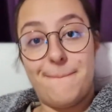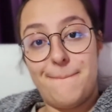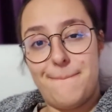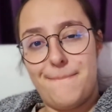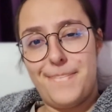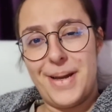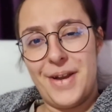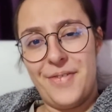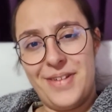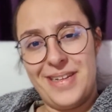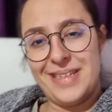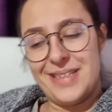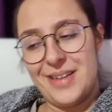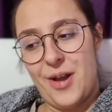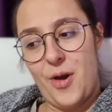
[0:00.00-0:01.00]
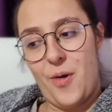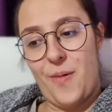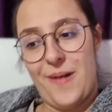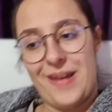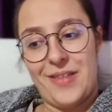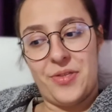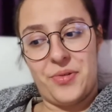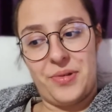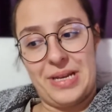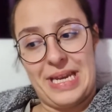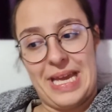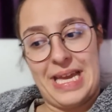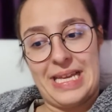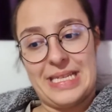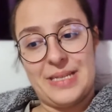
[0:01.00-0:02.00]
But if it doesn't go away in 3
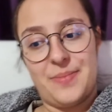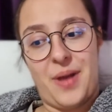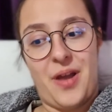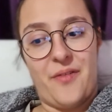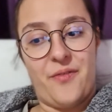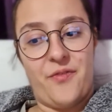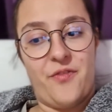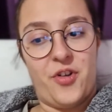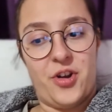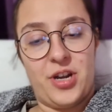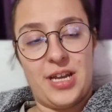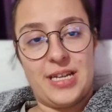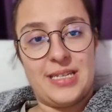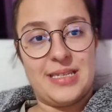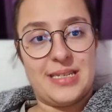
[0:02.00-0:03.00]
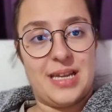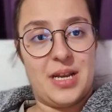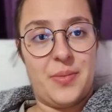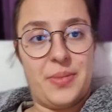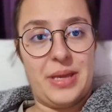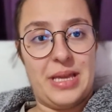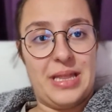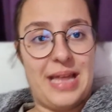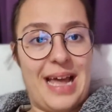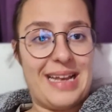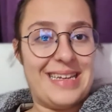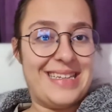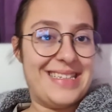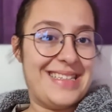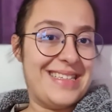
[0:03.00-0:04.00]
days, my verdict is going to be that
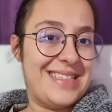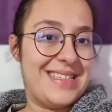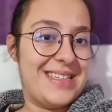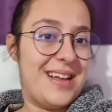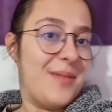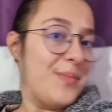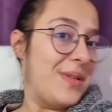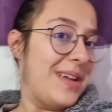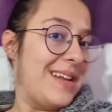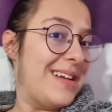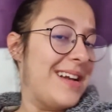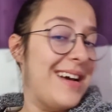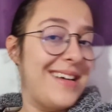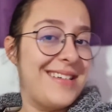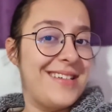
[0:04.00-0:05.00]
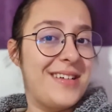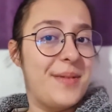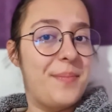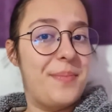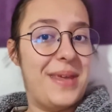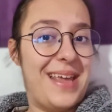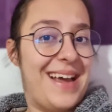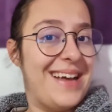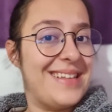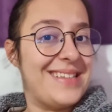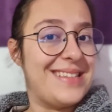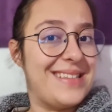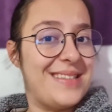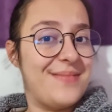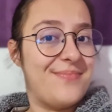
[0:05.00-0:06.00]
this is complete and utter BS.